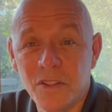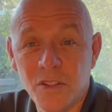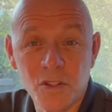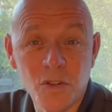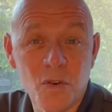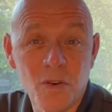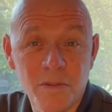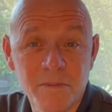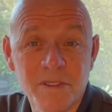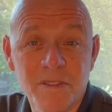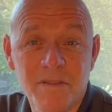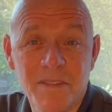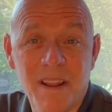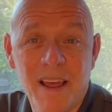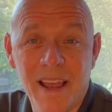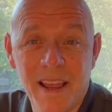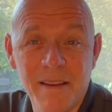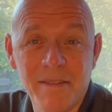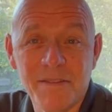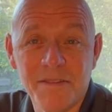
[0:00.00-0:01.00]
storms of
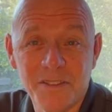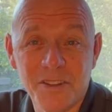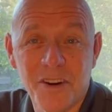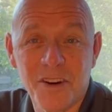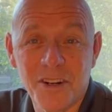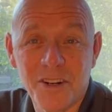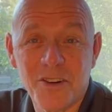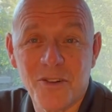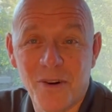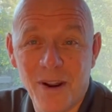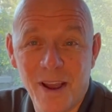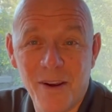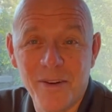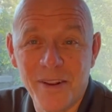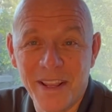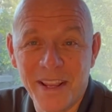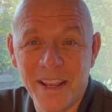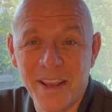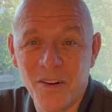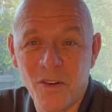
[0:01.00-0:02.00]
life start
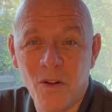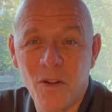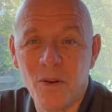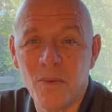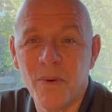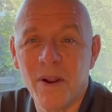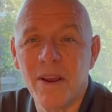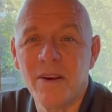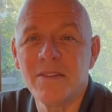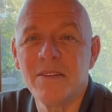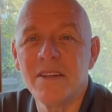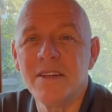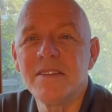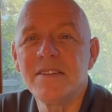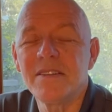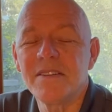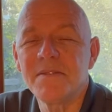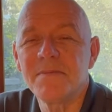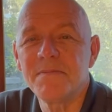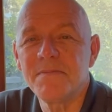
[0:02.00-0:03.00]
crowding in all around
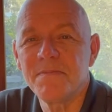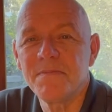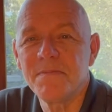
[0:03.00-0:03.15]
us.